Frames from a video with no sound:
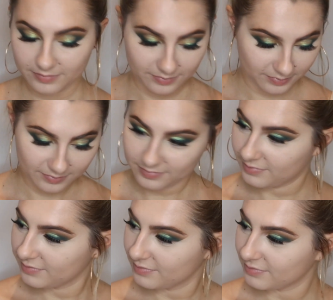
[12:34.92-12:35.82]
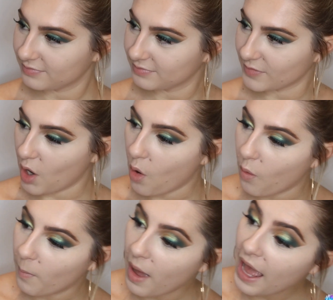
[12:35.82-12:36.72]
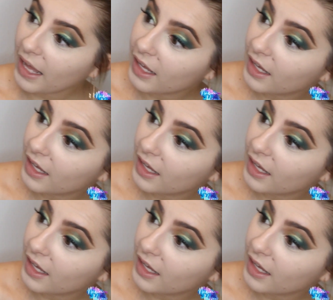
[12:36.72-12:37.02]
I'm wearing like $50